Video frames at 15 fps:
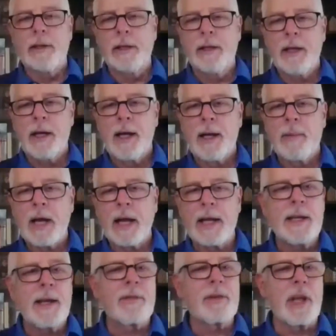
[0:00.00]

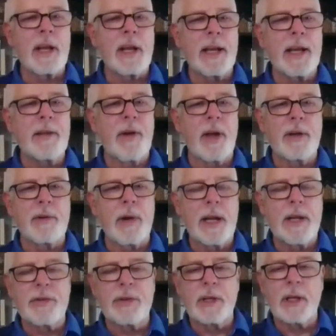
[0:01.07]
I'd never done any
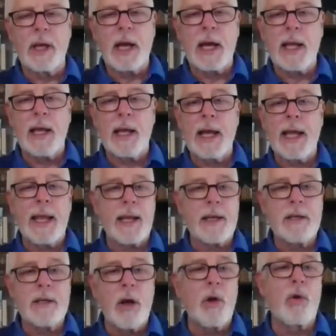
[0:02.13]
fundraising. I
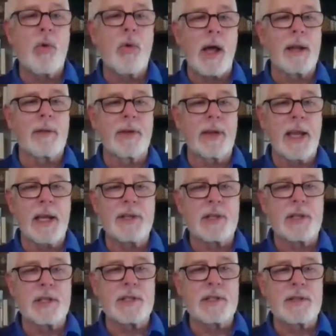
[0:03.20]
had no
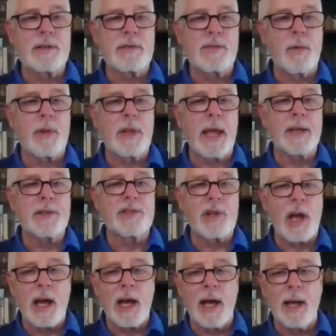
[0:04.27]
qualifications for that
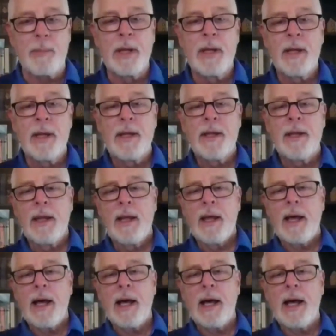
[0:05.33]
job,
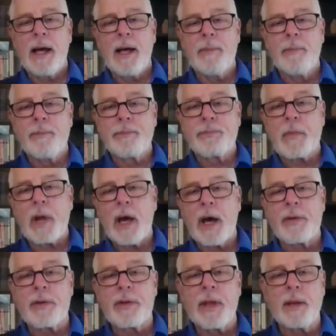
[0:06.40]

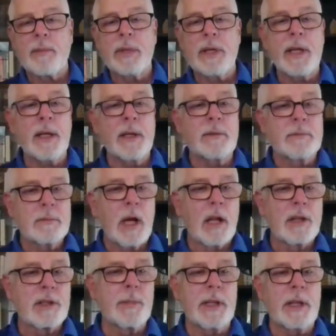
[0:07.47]
other than being
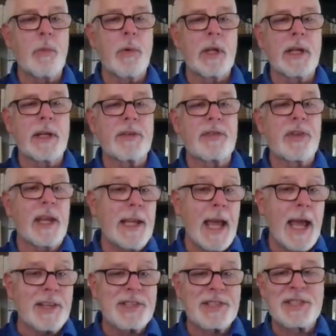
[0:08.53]
ultimately willing to say
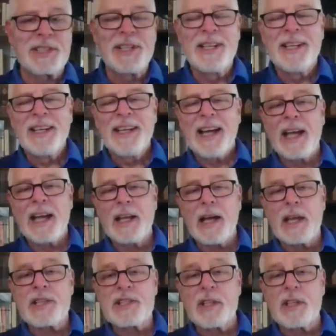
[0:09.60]
yes.
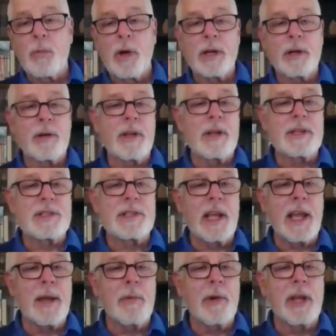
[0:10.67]
I still wonder to this
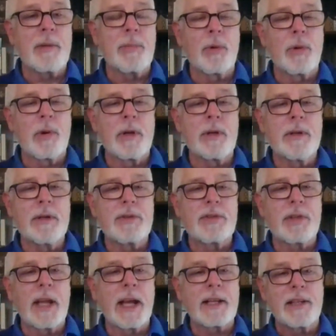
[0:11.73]
day why the board
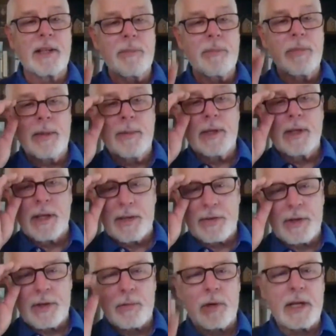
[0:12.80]
selected me,
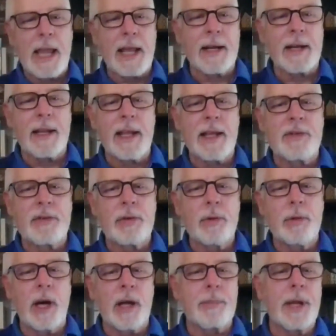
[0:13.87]
because there were candidates
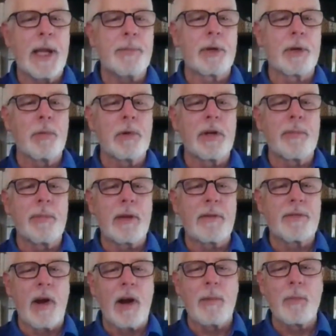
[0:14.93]
who on paper would have
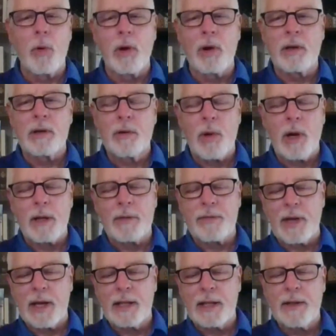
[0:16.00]
been far more
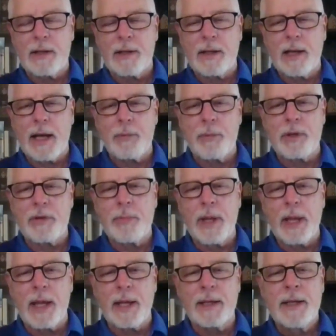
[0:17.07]
qualified than I would
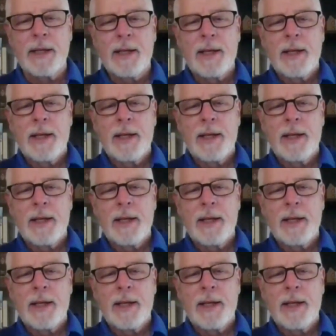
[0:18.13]
have been.